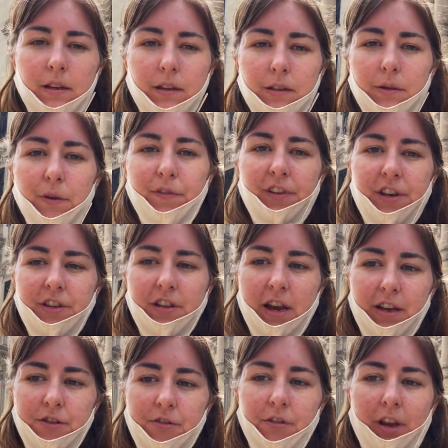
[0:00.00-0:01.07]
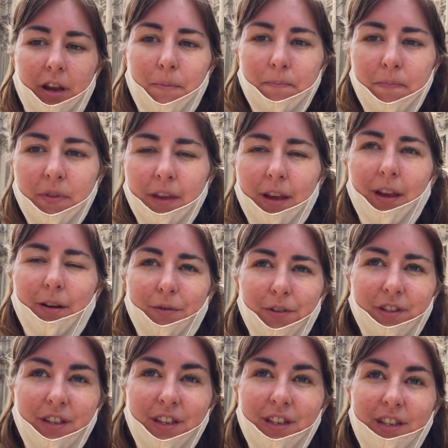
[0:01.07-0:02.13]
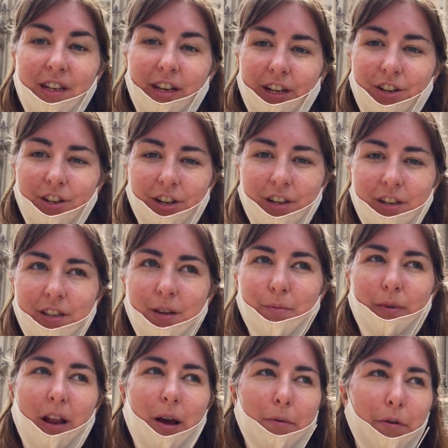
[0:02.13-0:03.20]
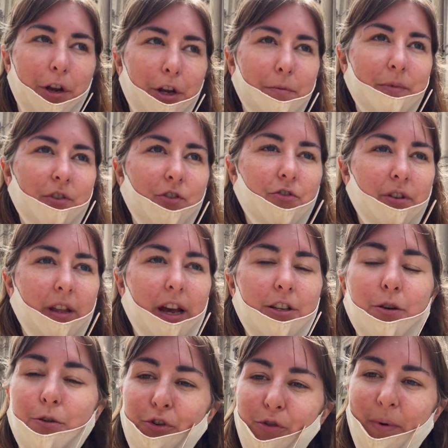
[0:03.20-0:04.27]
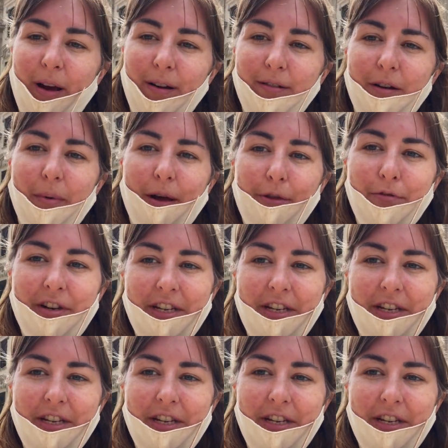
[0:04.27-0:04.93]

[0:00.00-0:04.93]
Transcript: So I finished the ice cream, it was delicious. We're now walking up the street that I told you about about three